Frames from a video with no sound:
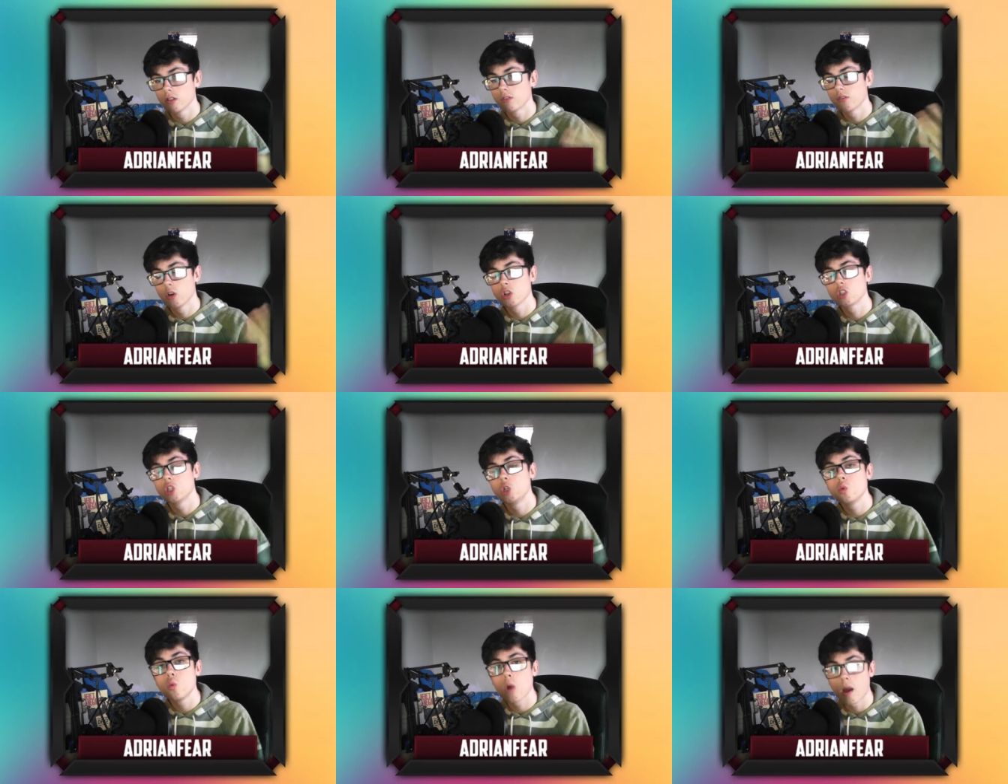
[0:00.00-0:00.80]
first
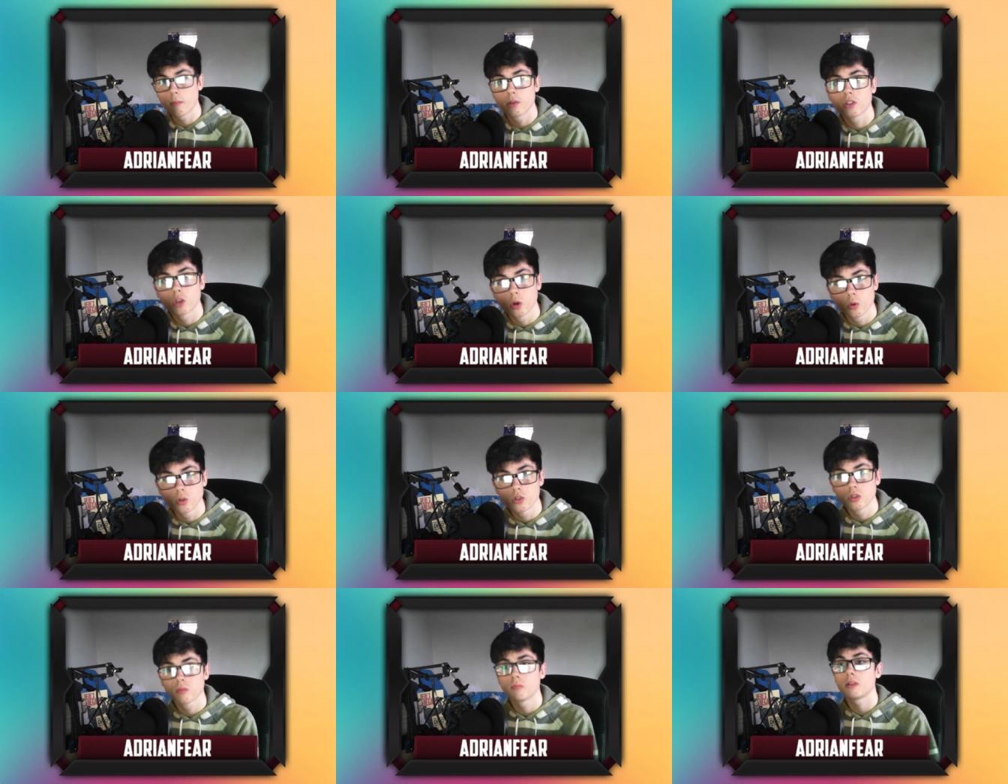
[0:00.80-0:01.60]
two
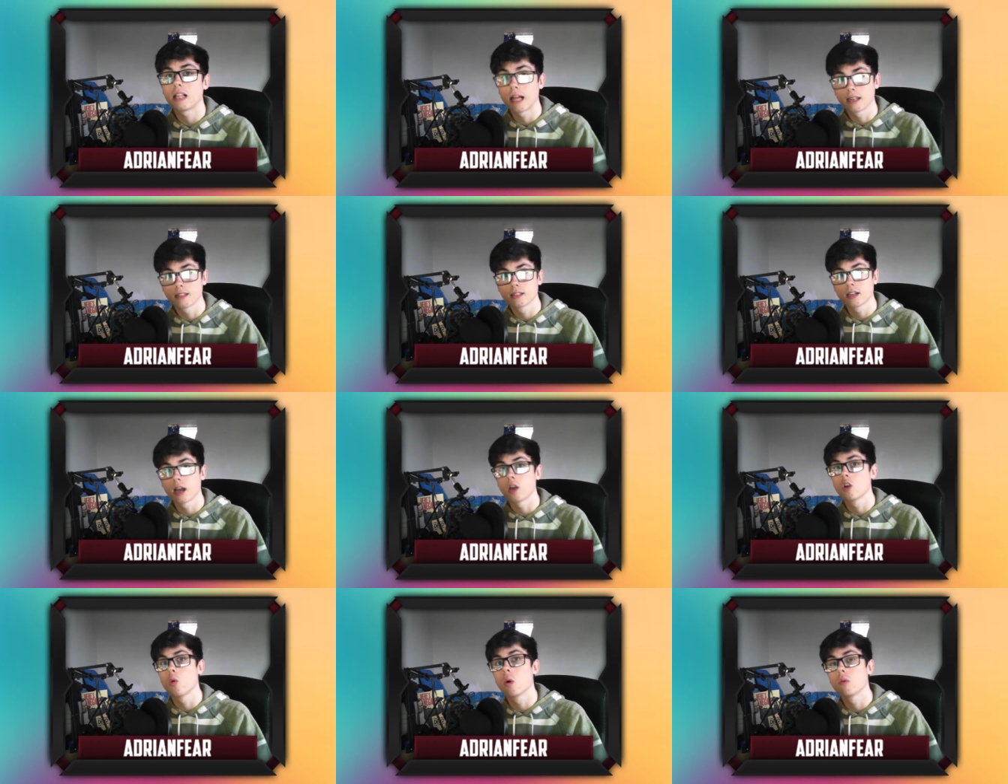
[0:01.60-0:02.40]
episodes planned.
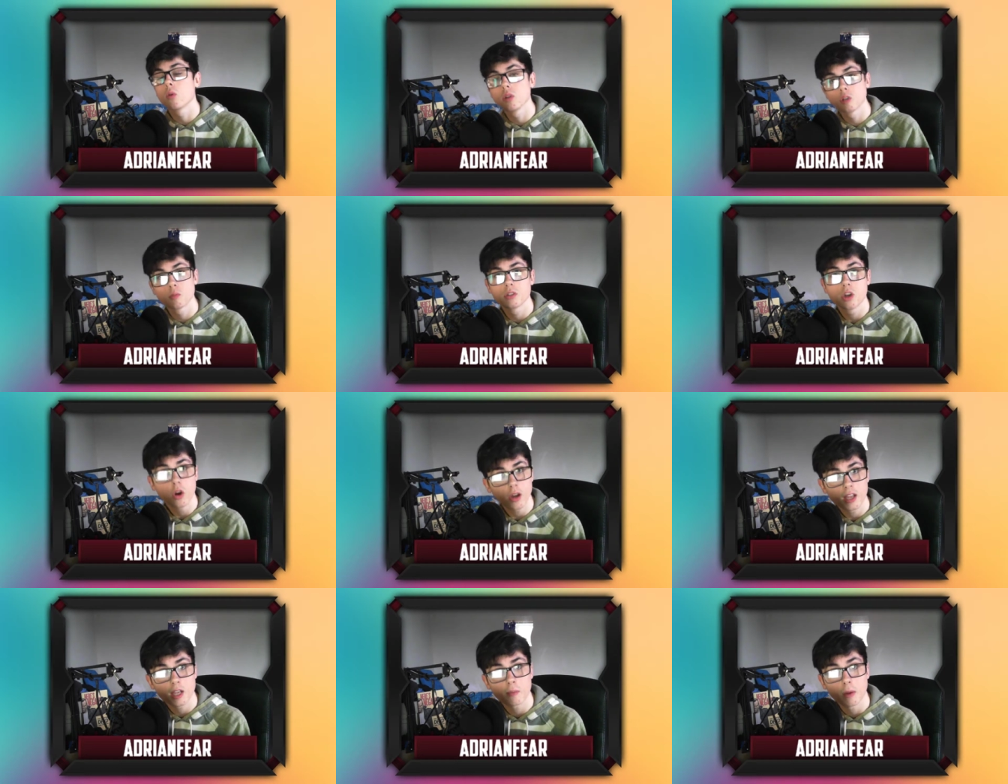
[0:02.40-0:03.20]
I know what I'm going to be
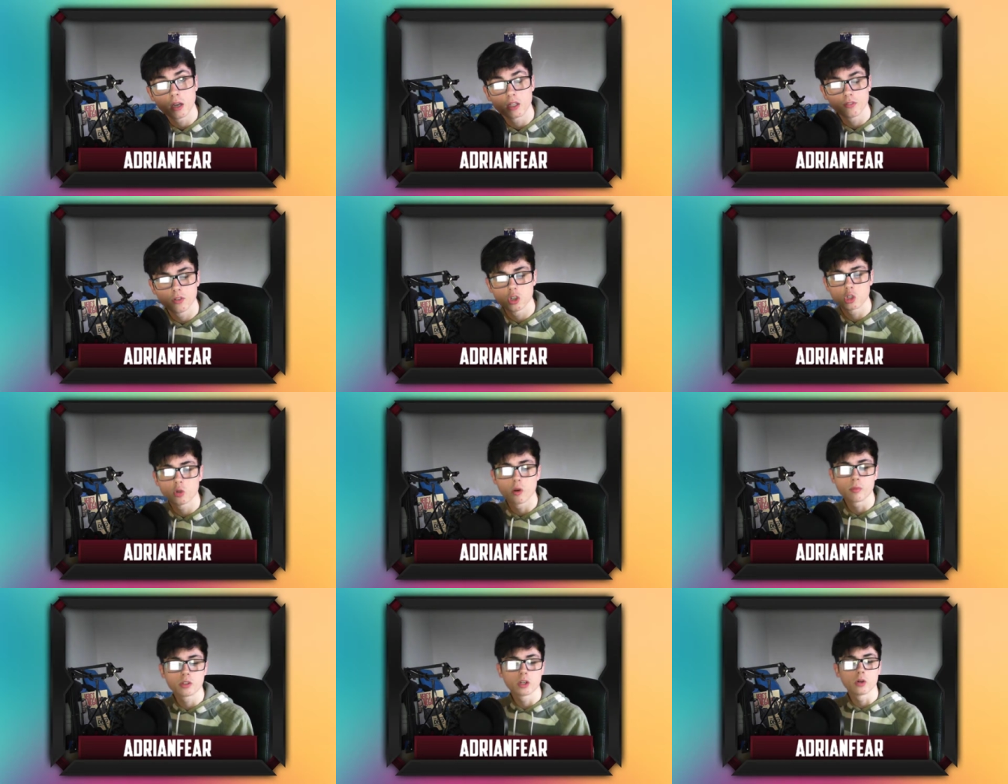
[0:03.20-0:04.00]
talking about in the first
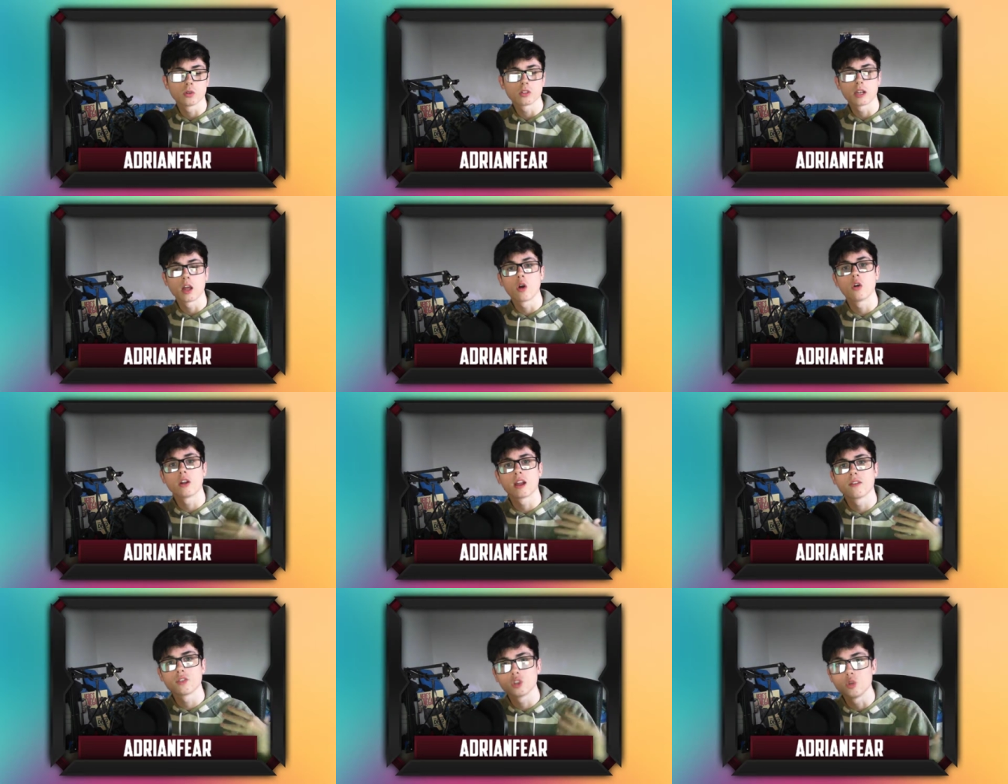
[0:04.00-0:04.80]
two episodes, and I
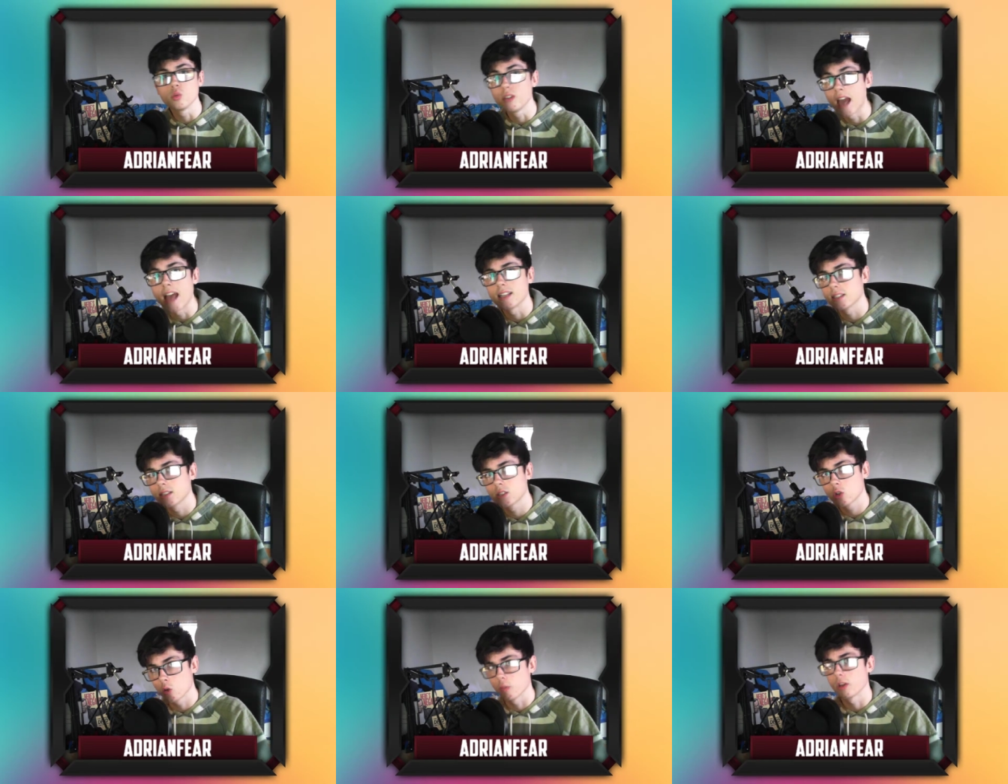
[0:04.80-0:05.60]
already have two
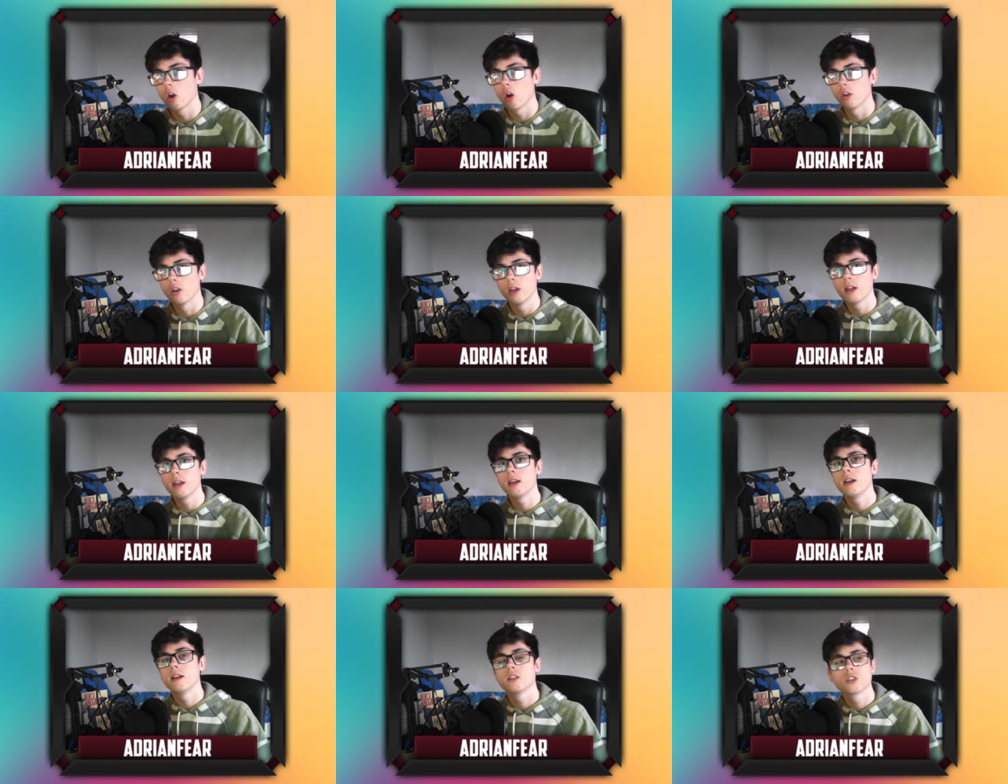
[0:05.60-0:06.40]
guests coming on
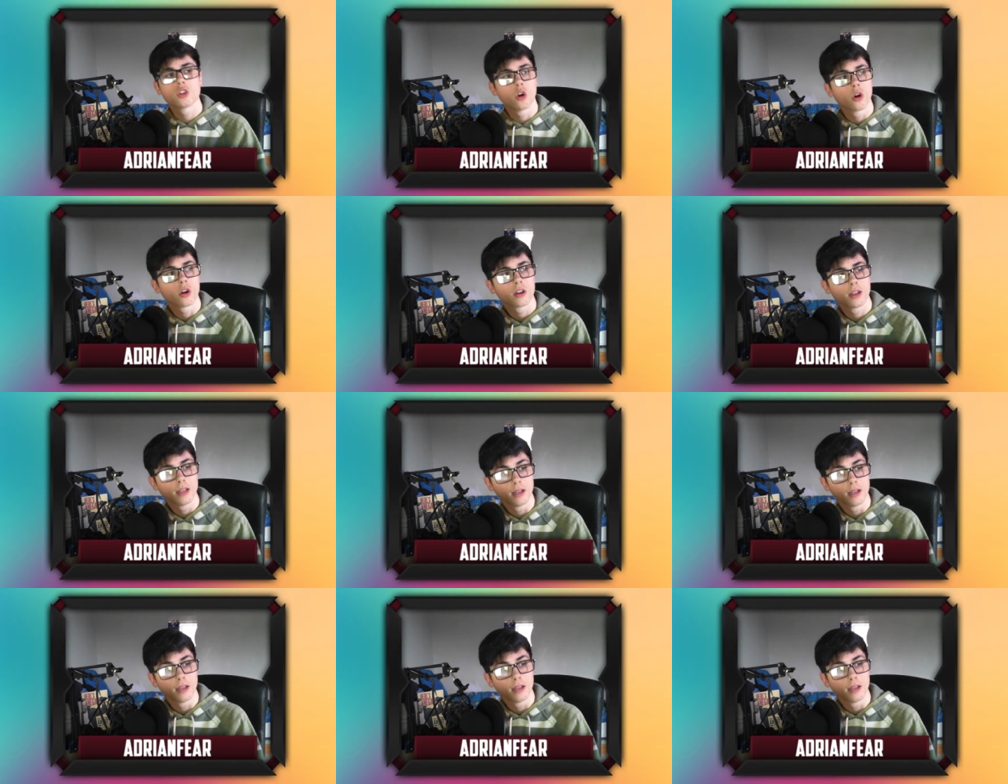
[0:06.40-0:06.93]
to